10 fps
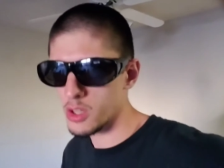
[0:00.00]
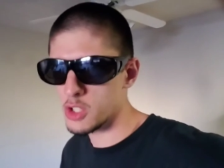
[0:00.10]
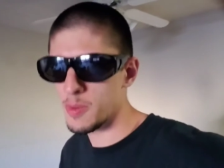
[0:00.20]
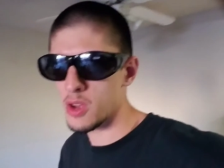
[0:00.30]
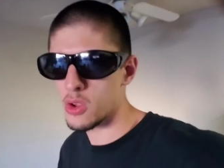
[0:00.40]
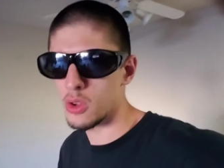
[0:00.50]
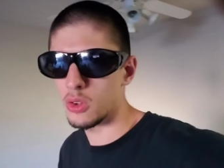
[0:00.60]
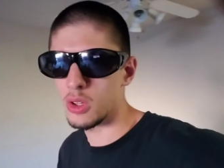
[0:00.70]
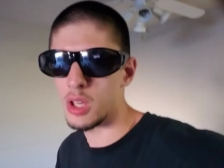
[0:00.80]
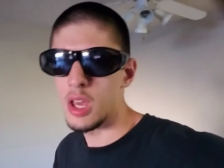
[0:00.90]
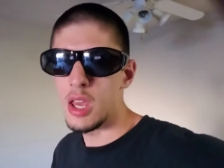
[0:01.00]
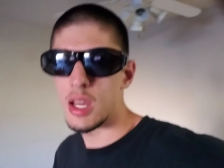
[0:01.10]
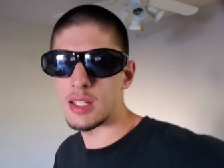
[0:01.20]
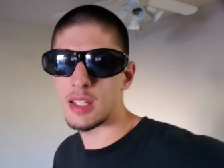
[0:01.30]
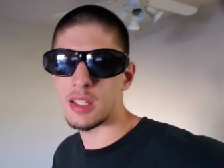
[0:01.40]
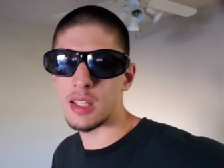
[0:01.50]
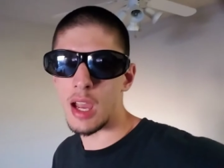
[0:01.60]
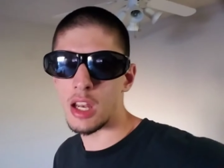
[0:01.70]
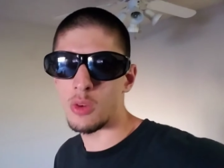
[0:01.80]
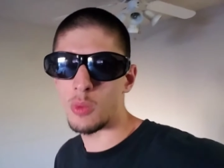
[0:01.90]
especially in a
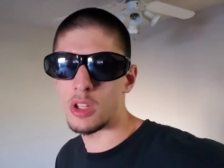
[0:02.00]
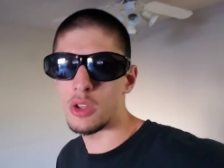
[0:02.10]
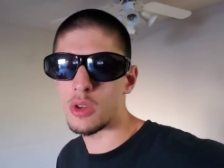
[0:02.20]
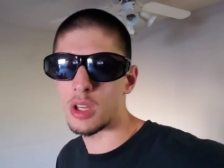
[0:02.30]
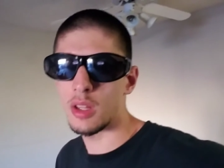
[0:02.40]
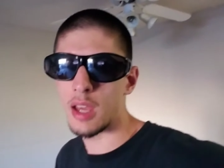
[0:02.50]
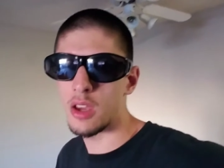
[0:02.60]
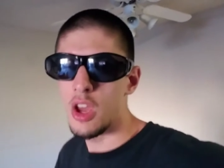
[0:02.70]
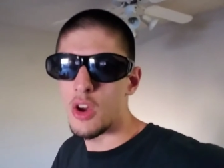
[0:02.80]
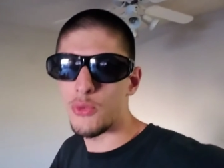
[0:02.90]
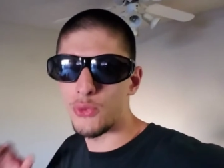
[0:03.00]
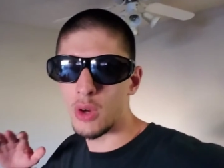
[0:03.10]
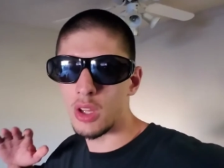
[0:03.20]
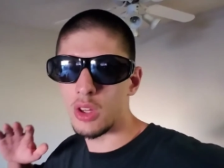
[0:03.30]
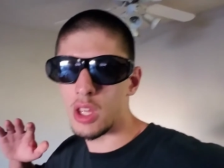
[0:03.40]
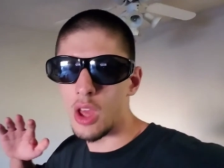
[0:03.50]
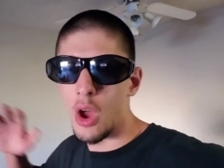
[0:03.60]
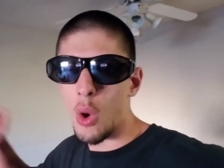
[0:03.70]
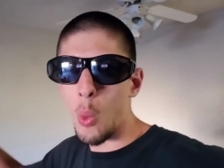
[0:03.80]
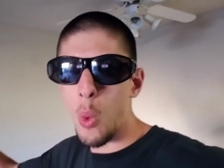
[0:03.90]
society when you can, like,
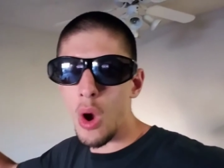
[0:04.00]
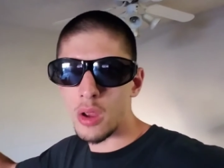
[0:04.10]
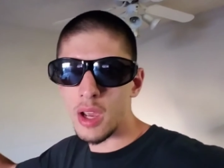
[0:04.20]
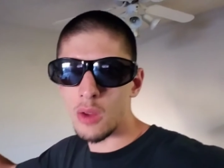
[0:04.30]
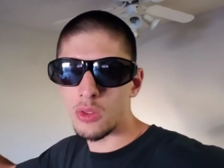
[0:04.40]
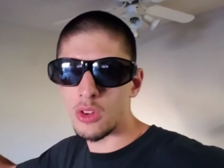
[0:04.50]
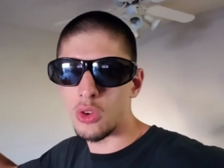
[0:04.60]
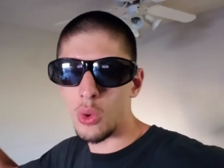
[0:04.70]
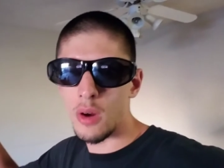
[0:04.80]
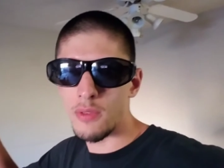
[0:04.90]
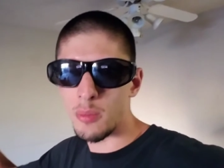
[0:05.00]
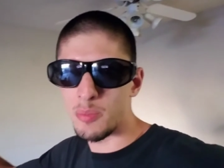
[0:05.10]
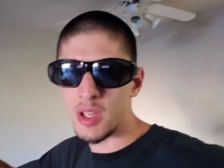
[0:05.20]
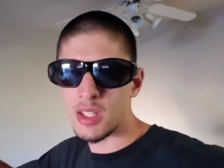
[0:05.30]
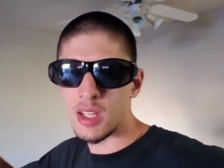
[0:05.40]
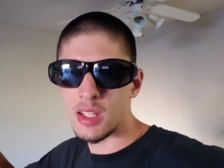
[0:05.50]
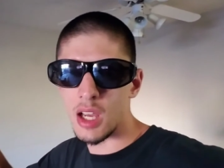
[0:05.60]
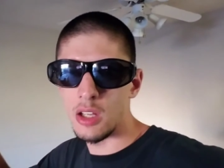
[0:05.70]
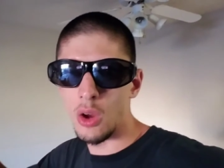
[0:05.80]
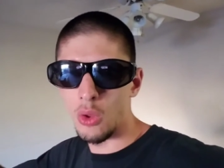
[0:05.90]
freely walk out the door of your business
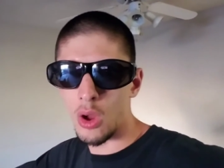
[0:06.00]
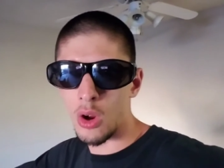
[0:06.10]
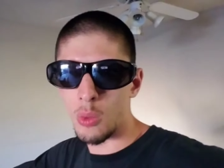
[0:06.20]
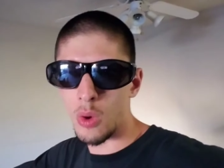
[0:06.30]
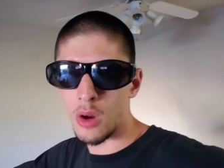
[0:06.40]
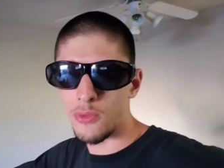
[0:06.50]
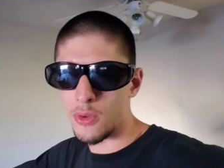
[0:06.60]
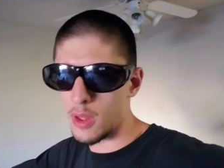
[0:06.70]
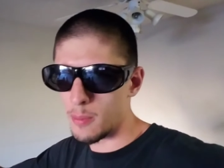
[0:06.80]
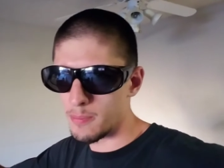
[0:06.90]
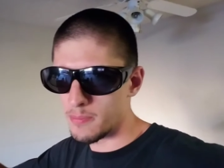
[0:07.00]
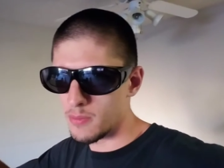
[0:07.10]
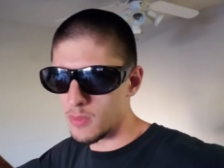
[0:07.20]
and no longer work for them.